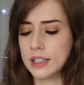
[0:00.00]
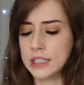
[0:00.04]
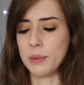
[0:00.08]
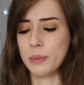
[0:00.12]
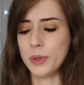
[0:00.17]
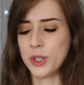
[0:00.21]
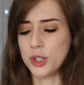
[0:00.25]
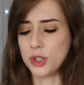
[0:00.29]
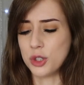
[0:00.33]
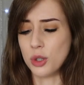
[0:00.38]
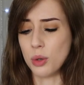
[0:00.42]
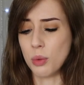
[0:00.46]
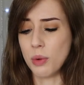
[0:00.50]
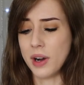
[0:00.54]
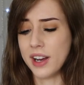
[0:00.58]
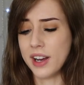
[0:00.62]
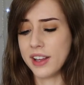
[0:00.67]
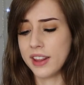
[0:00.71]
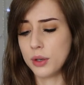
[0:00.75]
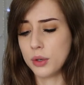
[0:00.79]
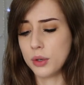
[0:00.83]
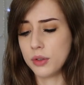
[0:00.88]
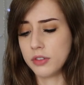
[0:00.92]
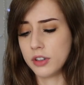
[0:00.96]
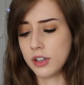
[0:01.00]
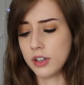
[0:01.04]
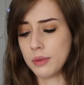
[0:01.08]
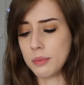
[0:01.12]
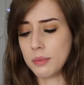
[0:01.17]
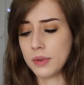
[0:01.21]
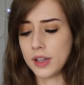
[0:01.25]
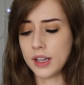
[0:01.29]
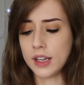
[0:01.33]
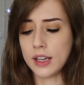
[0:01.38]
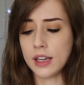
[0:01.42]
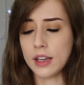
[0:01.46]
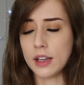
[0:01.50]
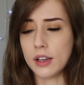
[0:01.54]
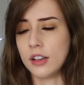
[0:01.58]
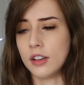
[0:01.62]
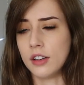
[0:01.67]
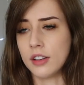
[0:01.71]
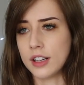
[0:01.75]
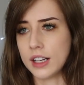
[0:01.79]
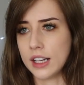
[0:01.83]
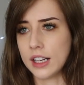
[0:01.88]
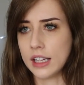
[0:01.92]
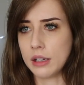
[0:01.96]
I'm not sure why they were following me.
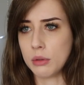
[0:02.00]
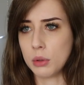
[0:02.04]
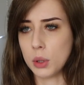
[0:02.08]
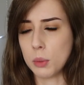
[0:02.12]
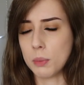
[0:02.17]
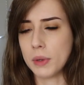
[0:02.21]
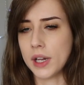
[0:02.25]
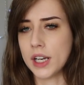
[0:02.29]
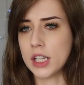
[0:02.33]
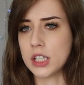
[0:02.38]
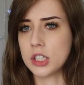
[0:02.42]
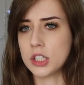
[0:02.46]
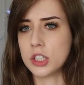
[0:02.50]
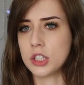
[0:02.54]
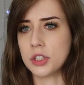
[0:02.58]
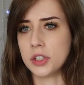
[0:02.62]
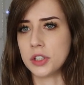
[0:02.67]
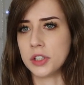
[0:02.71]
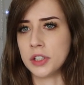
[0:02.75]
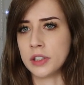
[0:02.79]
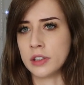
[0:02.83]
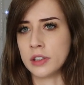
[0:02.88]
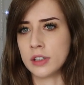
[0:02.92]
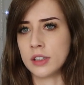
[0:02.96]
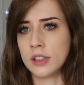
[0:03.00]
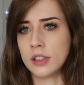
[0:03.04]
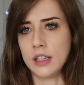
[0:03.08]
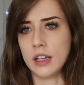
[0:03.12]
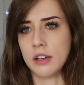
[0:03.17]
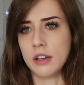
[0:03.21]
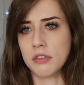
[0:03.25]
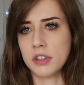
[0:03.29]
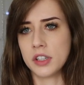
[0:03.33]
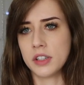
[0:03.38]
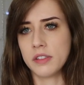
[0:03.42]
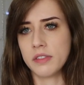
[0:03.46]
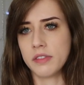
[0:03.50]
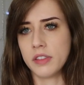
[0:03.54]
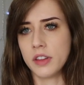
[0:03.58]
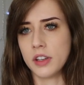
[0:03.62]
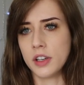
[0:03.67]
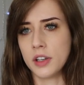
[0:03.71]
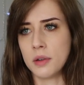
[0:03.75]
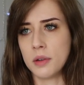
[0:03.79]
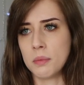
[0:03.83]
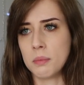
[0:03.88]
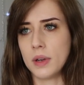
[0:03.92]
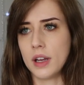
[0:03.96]
Luckily we managed to get rid of
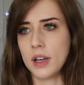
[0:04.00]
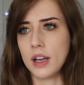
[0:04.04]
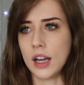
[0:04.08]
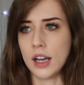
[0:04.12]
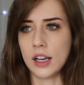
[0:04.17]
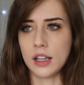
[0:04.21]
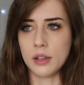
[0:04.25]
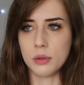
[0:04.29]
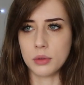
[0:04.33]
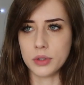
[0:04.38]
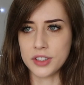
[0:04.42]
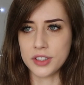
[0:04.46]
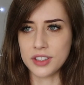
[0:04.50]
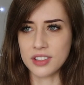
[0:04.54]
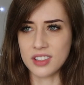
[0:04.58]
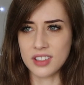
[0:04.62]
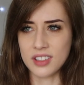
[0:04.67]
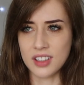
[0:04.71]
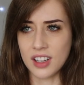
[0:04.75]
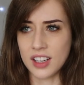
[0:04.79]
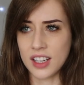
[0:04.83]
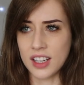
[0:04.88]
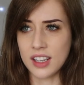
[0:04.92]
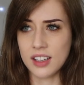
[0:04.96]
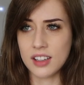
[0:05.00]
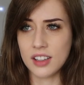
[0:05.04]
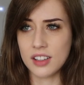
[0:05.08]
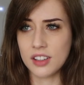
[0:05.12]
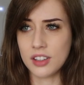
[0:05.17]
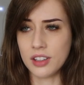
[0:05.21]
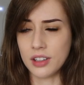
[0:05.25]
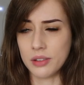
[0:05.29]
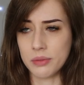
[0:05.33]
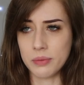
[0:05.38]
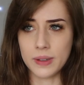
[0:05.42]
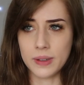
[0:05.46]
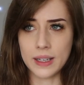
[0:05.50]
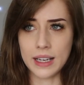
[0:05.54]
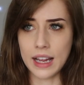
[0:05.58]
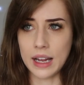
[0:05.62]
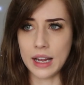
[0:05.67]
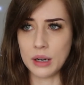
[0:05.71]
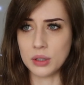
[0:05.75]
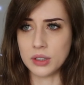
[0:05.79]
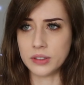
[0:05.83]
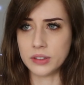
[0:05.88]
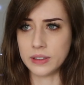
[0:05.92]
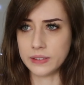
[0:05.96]
them and it was just like something
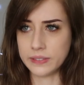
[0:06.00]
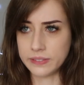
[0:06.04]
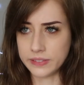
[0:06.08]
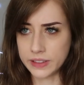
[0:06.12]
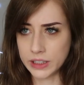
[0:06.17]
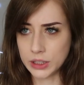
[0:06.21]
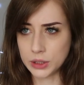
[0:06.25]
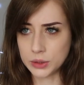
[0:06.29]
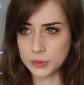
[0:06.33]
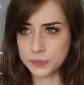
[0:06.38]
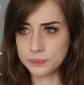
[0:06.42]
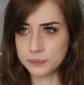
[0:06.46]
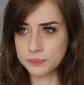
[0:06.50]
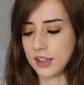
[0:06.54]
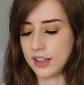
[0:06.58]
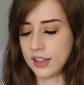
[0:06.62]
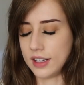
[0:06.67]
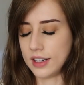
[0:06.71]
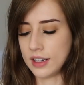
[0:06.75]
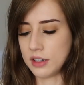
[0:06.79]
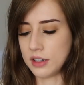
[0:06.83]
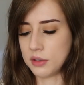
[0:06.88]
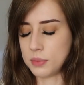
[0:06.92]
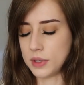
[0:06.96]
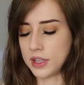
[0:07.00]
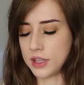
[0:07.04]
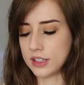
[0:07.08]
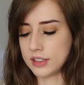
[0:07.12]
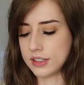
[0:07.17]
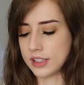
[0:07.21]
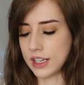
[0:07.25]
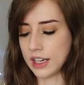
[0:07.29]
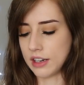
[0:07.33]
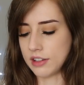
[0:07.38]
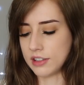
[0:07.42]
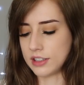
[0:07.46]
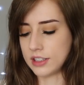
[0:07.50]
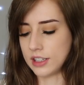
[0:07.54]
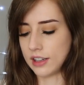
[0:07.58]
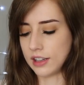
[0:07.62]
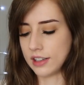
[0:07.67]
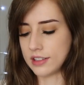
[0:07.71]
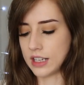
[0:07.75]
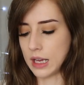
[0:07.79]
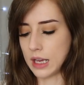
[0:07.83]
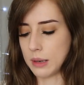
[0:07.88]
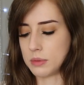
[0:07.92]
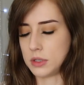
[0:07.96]
out of a film. I think that would be the scariest thing
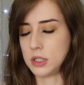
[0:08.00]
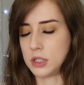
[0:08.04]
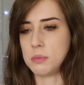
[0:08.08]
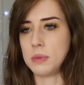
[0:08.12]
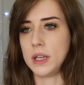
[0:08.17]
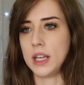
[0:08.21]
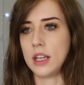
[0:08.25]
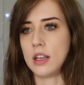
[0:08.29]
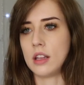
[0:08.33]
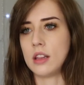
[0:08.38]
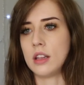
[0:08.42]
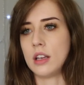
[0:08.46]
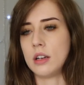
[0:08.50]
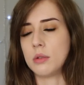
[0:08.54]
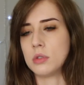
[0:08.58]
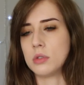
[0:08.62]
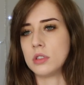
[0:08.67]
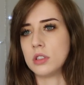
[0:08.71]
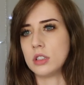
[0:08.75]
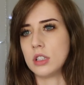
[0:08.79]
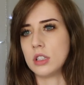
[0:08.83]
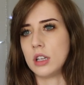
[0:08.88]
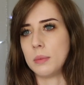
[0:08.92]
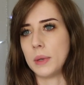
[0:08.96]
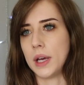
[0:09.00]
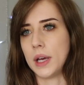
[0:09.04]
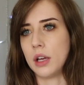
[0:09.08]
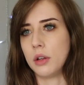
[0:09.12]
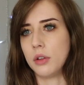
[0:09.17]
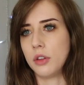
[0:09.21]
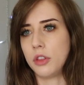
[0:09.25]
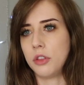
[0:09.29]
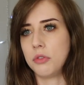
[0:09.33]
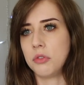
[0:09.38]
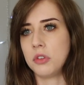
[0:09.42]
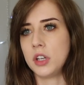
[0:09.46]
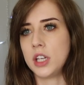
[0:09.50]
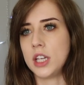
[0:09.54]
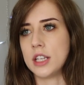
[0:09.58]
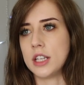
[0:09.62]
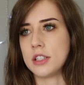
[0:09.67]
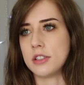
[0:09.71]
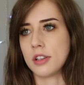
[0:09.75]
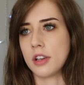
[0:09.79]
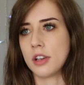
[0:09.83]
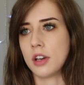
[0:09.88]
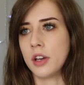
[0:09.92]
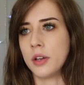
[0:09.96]
that's happened to me, and that was about 3
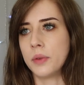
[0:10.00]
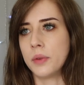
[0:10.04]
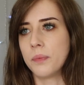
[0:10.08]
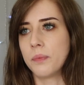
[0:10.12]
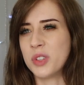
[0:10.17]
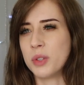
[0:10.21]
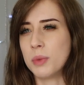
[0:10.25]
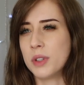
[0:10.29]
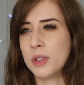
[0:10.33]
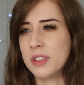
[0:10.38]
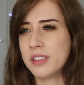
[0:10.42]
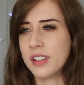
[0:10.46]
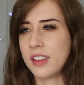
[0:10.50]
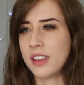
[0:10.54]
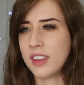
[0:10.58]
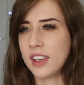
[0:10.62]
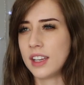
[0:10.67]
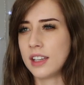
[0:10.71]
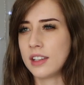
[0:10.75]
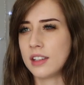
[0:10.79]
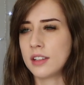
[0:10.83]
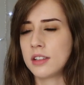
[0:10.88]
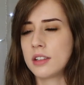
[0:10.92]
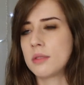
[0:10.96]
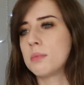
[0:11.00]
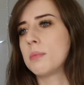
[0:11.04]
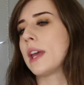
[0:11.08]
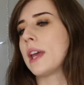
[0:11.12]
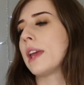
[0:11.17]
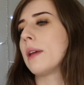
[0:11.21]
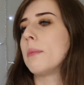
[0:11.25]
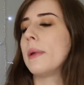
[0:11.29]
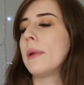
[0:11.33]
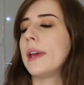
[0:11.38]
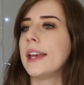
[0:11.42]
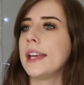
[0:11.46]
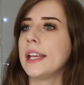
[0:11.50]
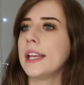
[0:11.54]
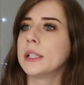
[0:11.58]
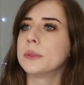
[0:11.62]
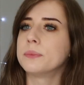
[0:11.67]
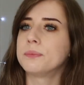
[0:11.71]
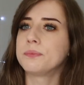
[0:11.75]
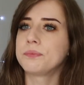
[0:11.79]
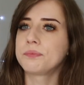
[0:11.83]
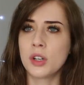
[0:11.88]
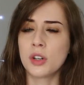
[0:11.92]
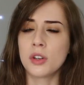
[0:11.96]
years ago. Some other things,
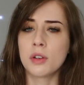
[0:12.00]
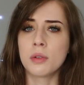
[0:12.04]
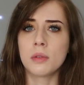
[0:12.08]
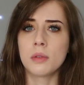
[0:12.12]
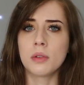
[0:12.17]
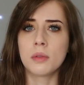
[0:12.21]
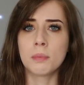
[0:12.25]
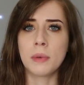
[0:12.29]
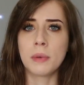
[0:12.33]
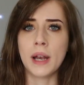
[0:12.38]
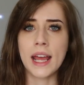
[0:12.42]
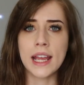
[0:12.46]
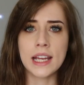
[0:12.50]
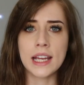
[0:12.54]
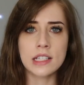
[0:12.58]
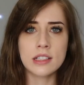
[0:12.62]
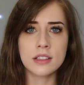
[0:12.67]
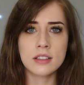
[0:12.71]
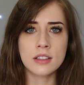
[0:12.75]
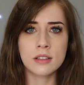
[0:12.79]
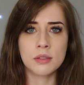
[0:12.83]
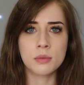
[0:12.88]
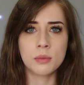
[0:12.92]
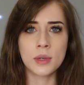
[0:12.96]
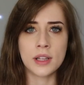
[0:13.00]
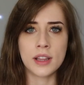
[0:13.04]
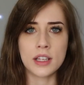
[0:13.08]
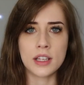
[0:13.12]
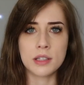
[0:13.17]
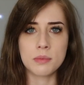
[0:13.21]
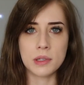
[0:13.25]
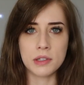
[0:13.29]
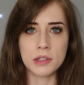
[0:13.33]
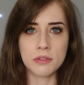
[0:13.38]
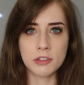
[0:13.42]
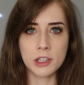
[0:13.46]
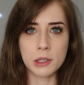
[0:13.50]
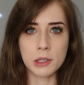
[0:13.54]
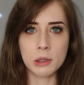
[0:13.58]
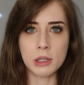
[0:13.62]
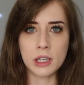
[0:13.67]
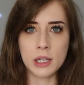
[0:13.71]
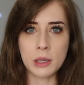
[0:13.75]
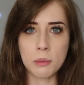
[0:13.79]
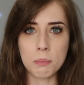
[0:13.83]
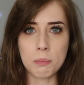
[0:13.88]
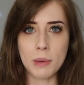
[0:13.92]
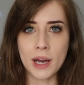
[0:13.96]
maybe on planes when there's been
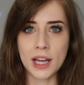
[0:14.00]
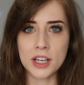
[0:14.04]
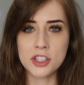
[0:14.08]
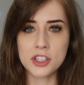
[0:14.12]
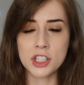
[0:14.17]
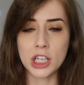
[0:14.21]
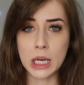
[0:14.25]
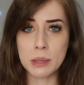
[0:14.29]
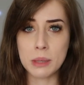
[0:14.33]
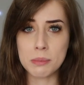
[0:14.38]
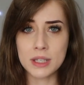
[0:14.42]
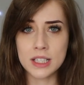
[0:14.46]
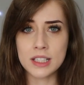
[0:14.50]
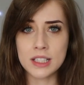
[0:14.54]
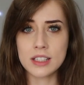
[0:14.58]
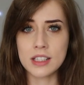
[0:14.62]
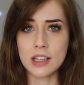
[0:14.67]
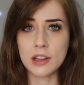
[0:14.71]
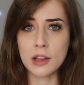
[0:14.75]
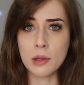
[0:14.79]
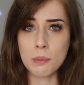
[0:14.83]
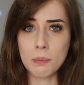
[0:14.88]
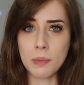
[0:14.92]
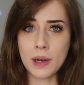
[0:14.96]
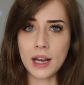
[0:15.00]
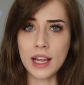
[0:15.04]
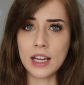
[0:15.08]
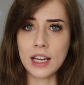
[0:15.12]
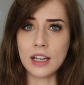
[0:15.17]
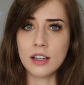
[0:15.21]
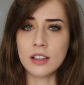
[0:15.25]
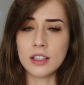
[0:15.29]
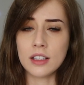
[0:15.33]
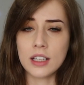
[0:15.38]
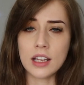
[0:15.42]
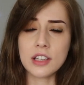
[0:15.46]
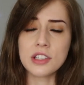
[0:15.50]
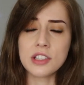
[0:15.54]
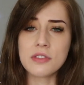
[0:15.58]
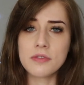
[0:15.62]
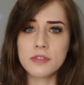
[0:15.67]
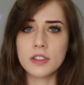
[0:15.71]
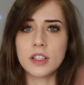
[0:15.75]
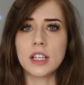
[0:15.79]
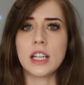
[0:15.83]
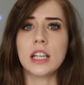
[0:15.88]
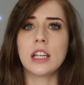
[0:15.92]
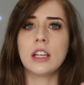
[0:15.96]
really bad turbulence and the plane like has
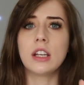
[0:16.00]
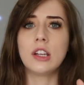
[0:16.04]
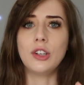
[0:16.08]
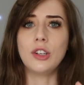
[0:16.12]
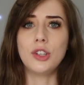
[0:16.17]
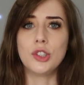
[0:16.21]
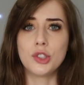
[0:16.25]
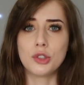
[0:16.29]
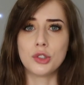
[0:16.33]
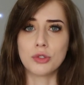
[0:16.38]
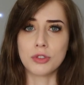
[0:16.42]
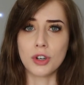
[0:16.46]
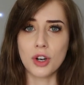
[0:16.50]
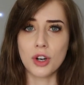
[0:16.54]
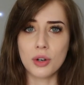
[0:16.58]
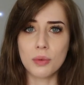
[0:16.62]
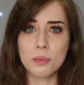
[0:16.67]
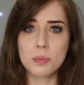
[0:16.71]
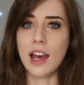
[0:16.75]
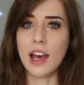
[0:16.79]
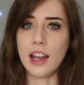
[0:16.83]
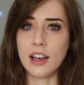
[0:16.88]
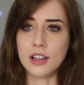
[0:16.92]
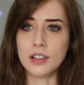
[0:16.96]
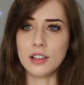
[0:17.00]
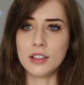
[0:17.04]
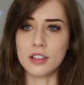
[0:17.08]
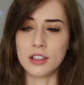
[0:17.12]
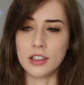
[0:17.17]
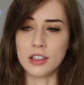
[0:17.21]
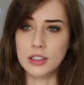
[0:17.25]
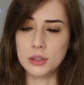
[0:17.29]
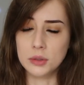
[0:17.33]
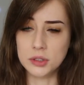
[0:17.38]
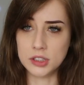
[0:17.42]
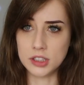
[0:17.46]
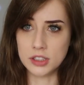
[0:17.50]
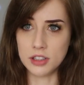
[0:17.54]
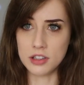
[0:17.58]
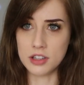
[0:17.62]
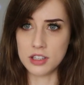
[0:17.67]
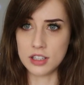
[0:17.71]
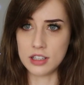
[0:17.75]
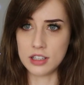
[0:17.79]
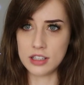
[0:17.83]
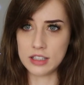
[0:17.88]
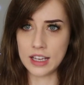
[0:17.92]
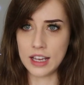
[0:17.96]
fully drop and I was like, oh my god,
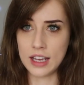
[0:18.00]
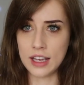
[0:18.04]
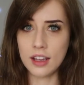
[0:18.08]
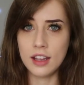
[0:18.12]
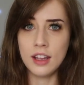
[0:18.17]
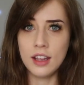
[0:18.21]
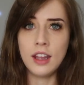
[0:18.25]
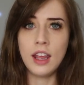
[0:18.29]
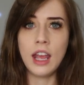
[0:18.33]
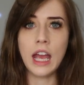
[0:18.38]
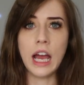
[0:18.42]
this is it.